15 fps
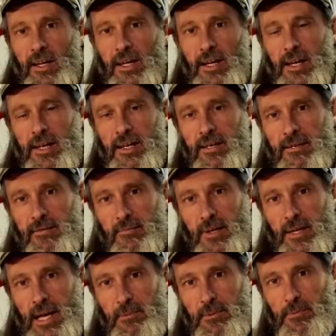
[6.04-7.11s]
G'day,
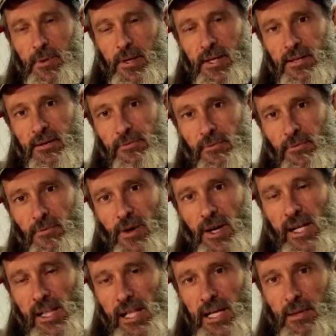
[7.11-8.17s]
my name's Peter from
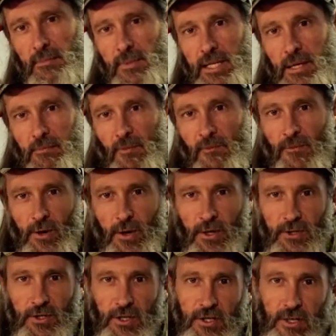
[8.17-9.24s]
Reclaimed Timber
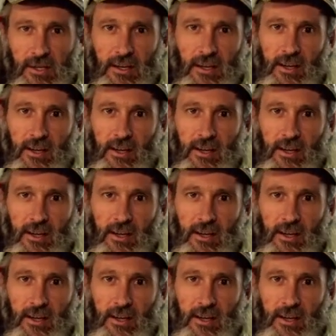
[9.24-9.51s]
Furniture,